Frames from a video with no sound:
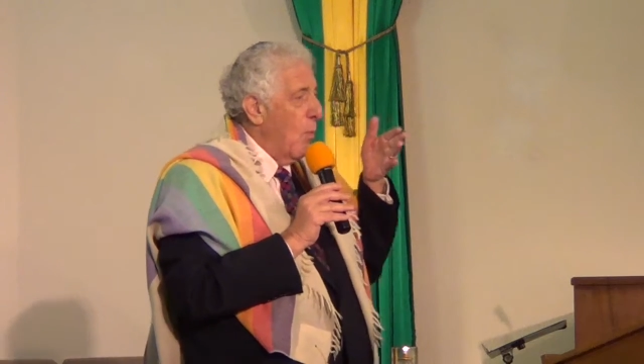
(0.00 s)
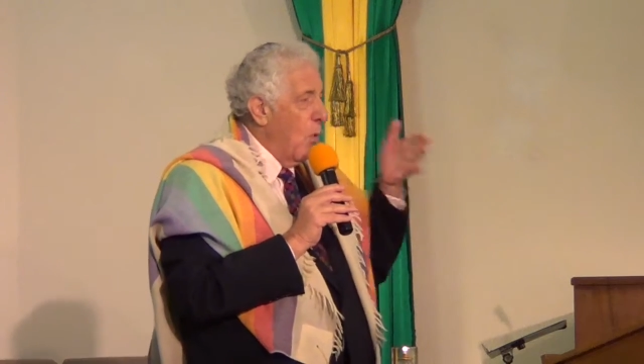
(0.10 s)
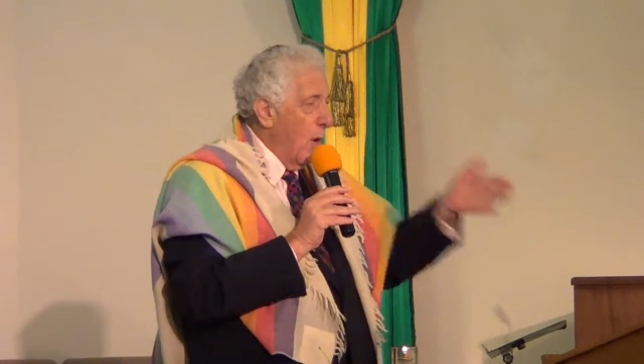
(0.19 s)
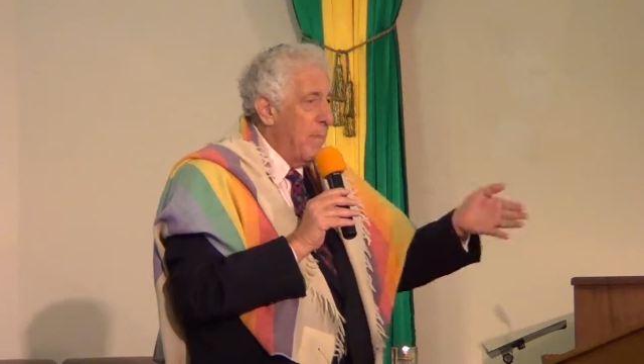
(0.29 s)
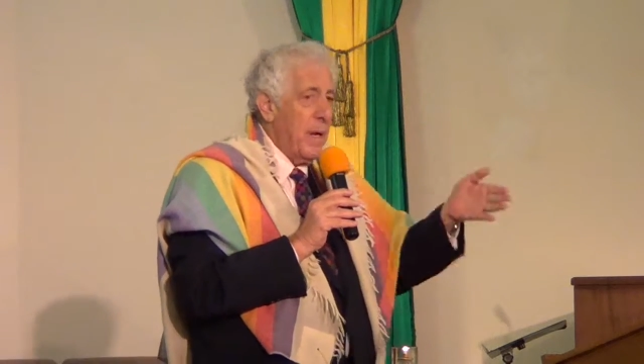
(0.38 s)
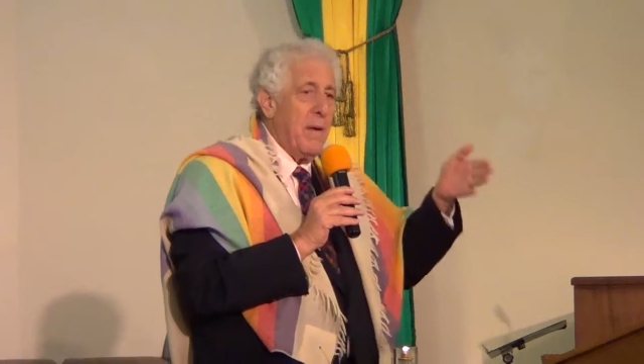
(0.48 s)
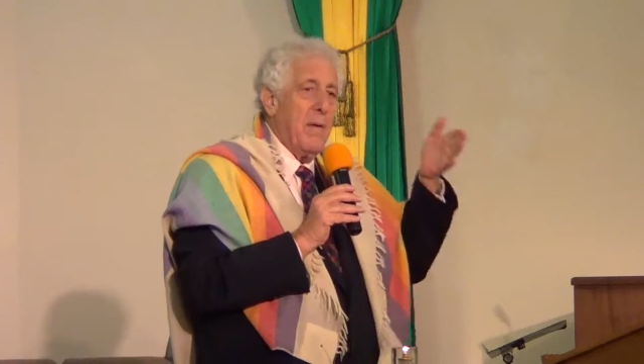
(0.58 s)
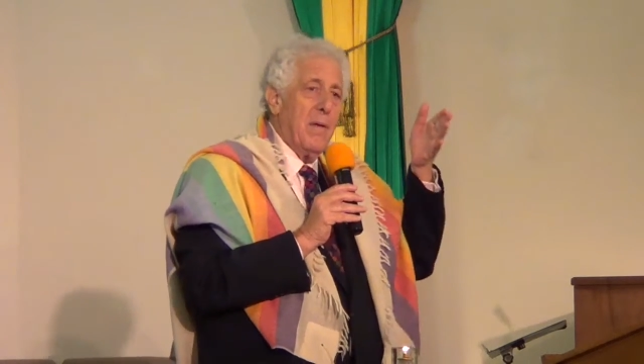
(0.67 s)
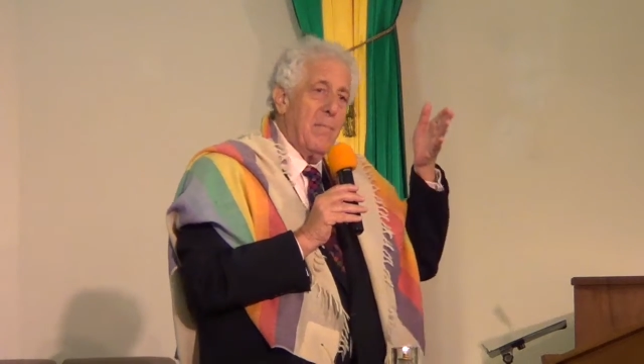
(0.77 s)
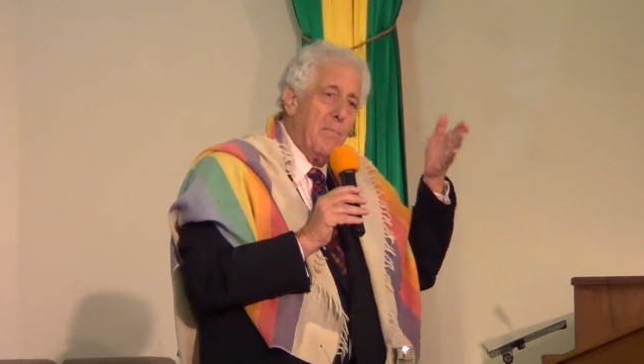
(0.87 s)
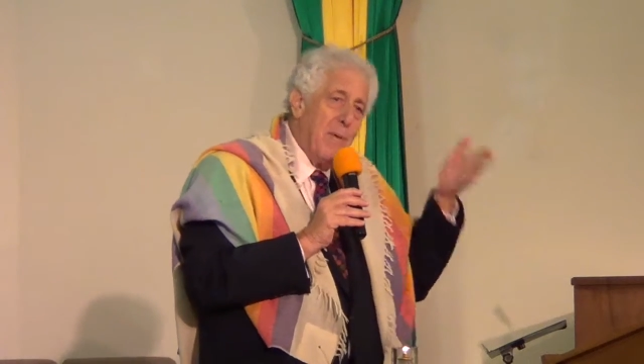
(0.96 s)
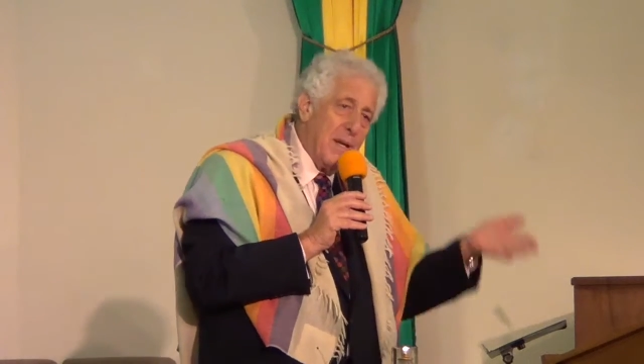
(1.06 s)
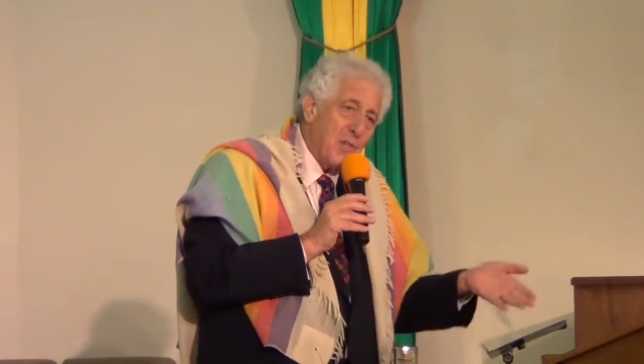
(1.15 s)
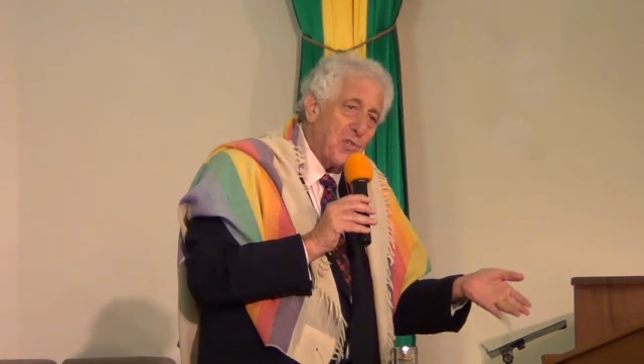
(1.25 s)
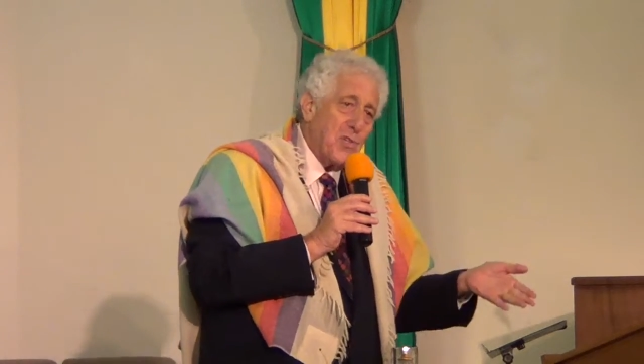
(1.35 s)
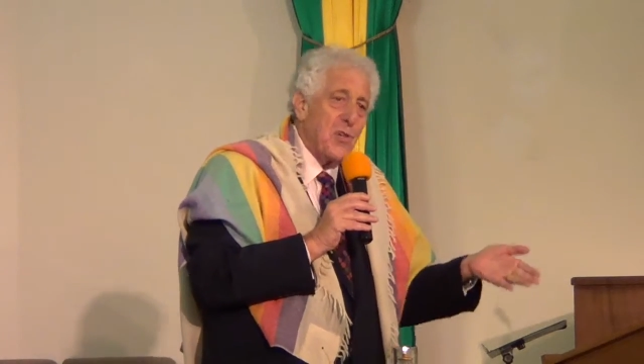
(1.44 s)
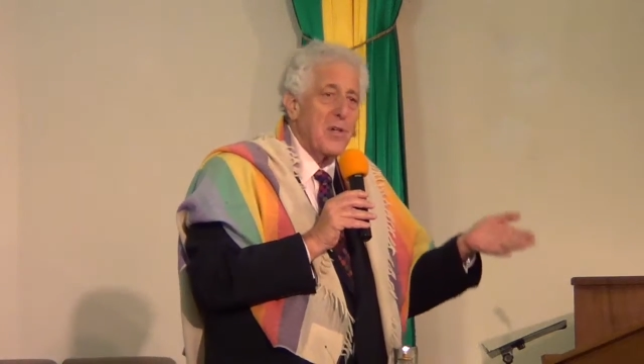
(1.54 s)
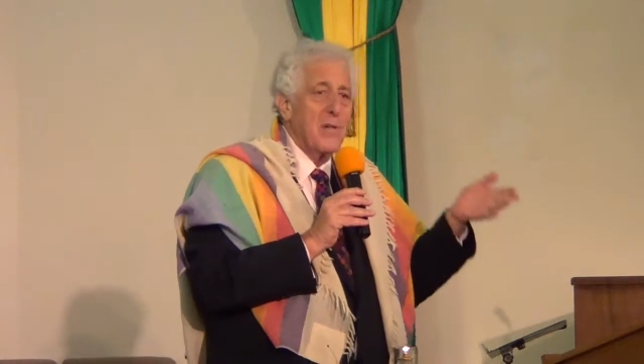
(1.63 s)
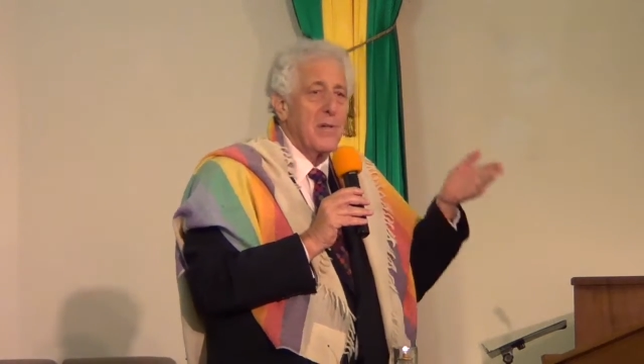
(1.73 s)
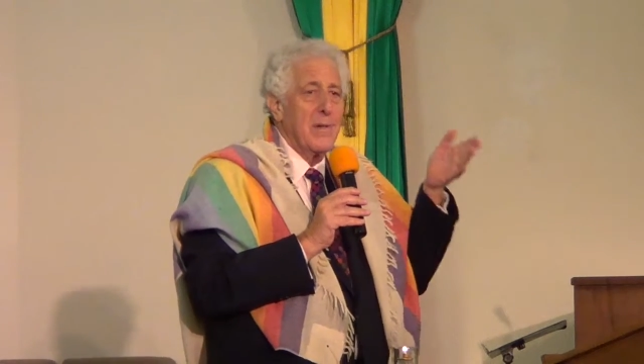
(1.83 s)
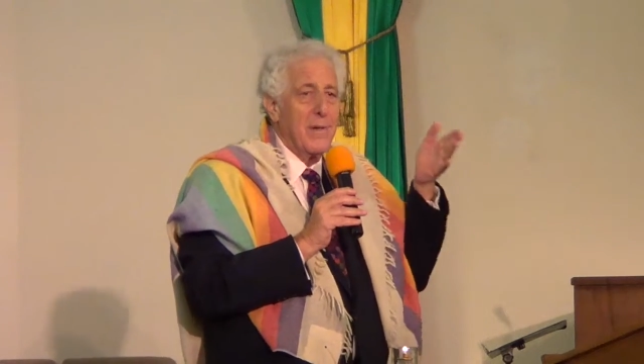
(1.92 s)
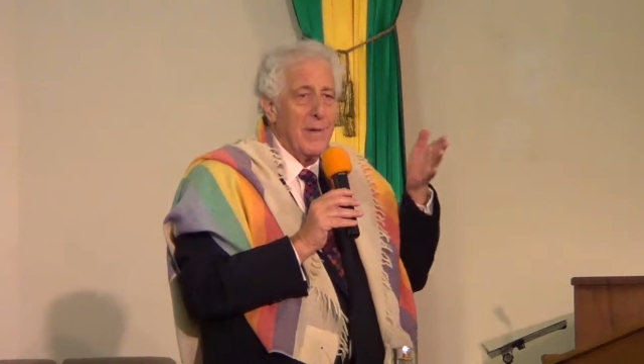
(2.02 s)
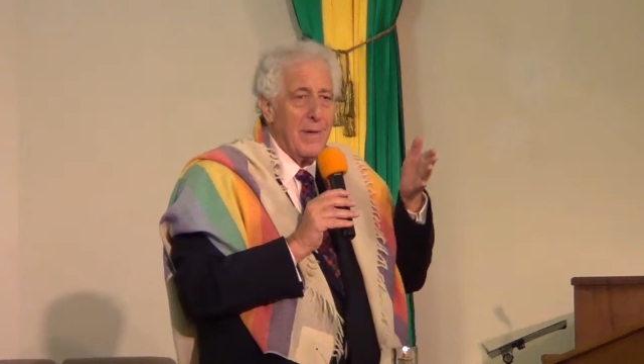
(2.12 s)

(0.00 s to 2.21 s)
woman, minister,